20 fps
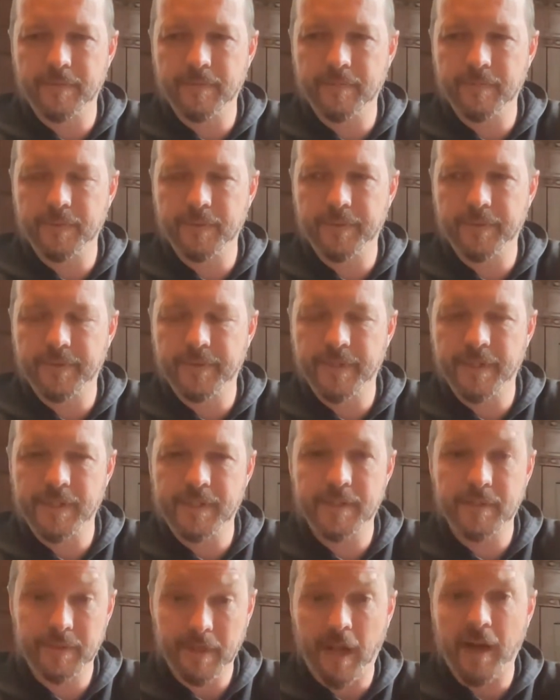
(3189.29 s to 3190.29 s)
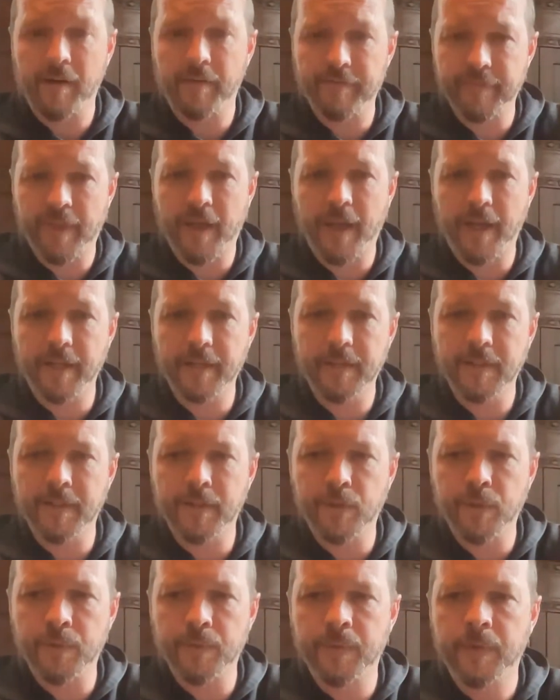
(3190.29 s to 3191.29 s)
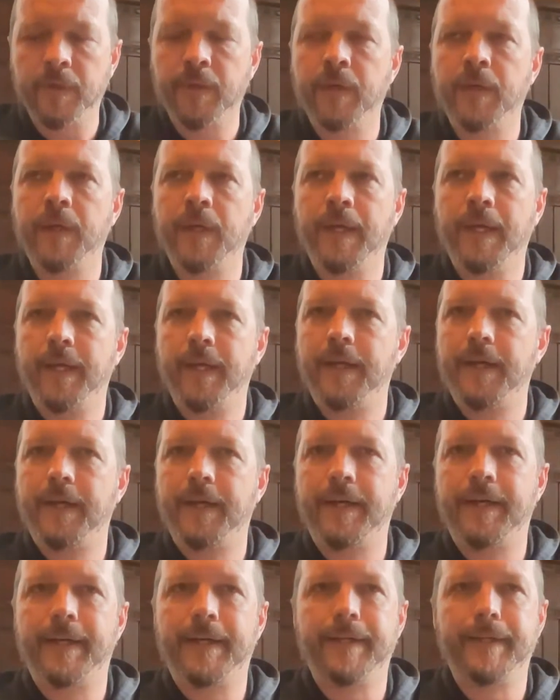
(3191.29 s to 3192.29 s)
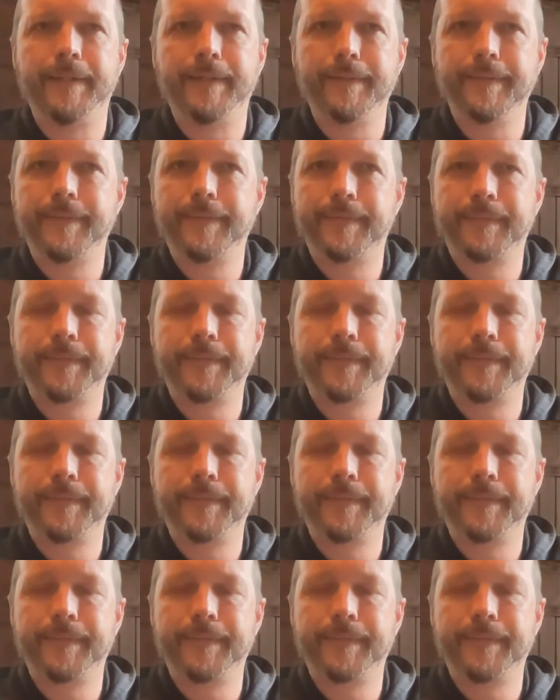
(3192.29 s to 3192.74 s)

would teach have that, and